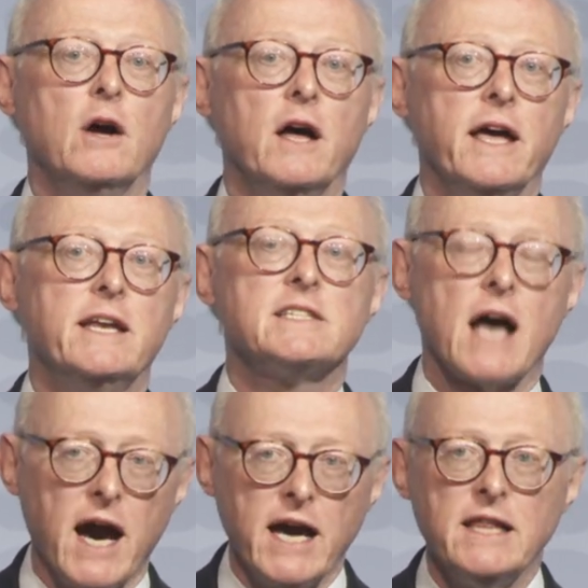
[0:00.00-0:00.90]
it is
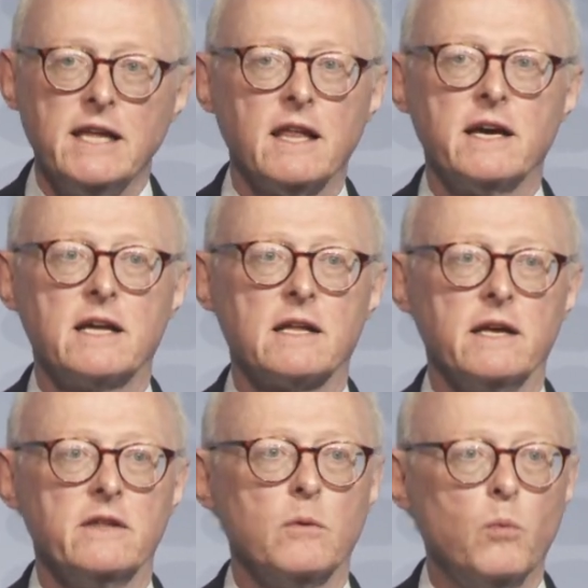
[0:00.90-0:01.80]
highly
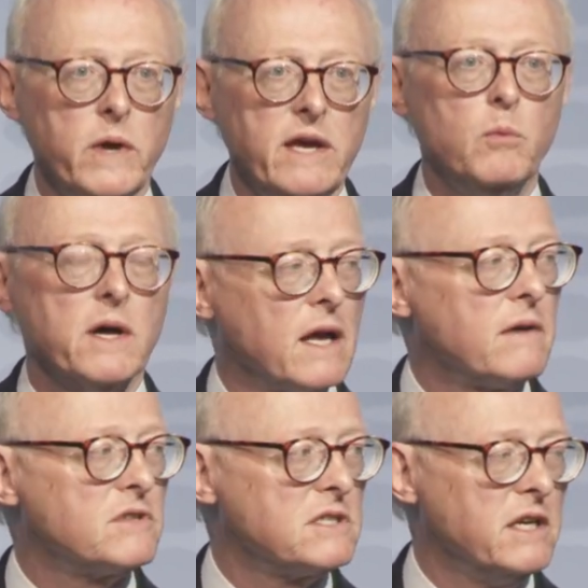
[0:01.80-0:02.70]
likely that we will
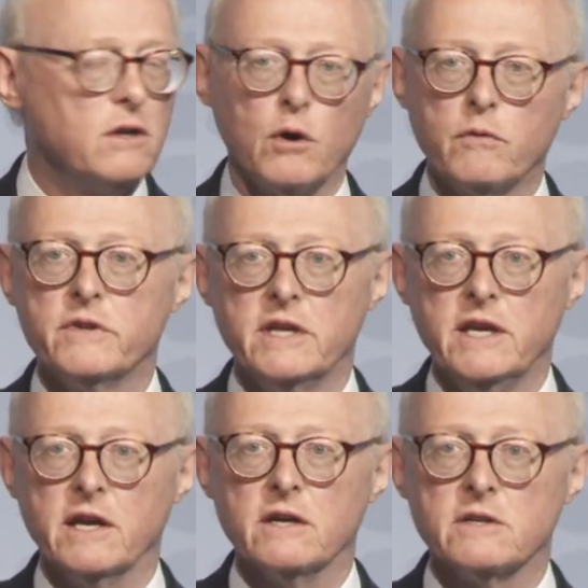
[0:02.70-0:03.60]
have seen over the
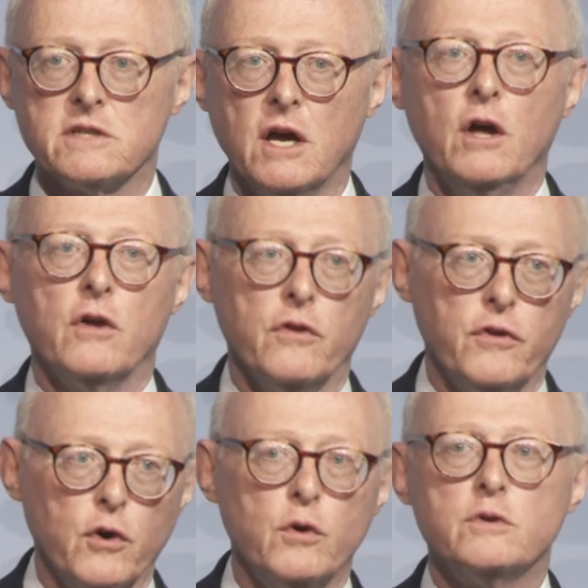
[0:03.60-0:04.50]
years
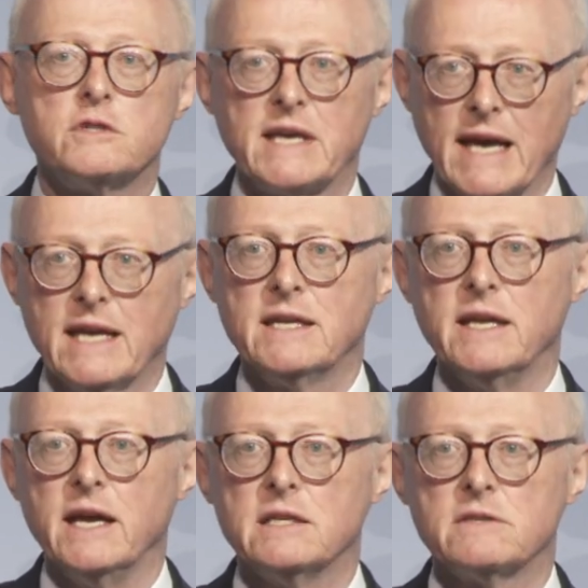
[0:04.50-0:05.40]
those
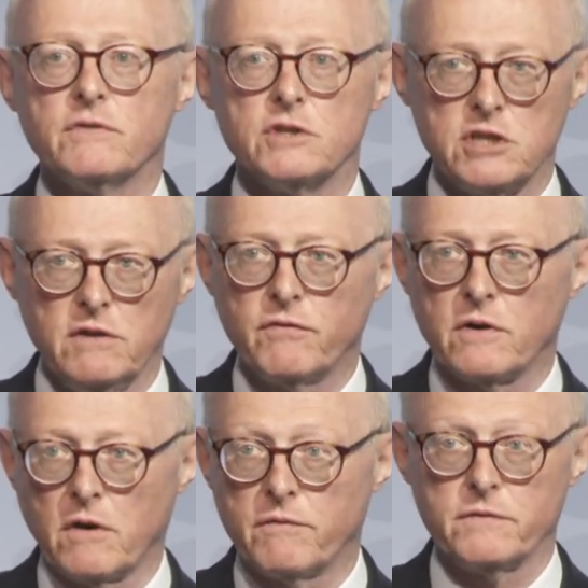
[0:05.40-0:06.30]
candidates for chief,
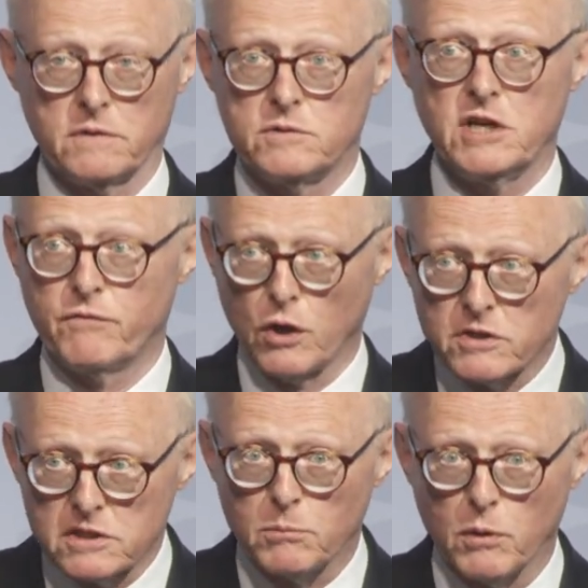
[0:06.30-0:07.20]
chief
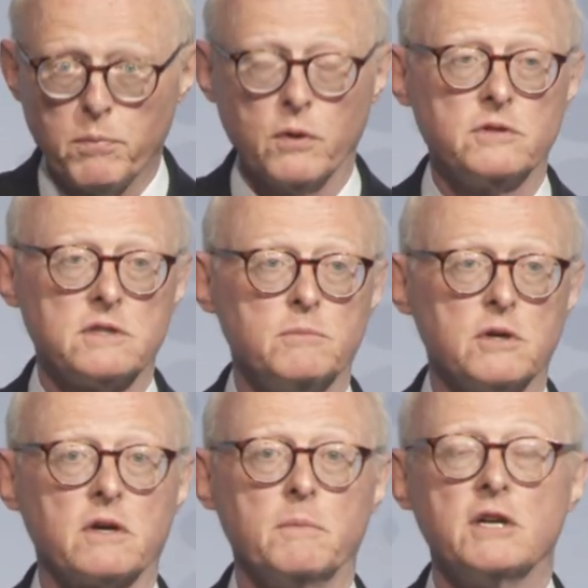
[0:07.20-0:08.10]
constable posts, I'm
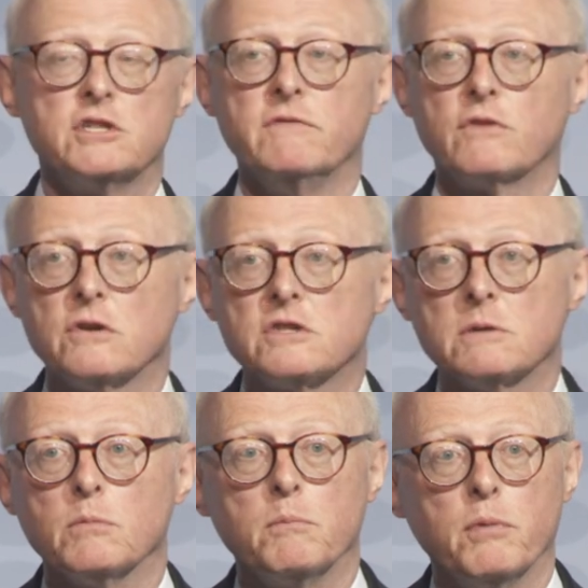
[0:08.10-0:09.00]
talking about, chief
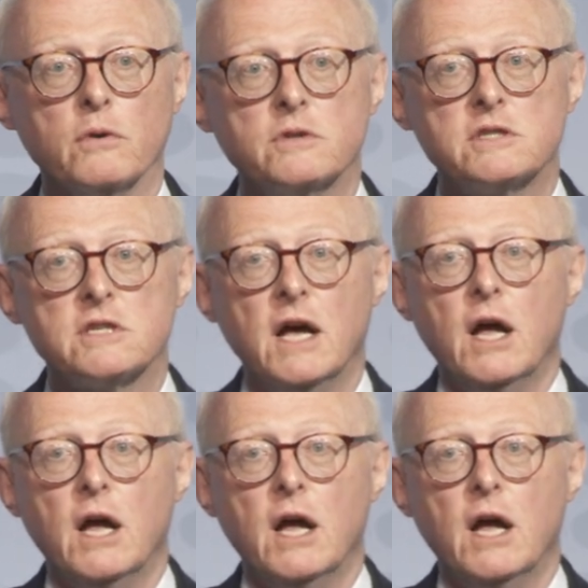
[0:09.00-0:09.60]
constable posts,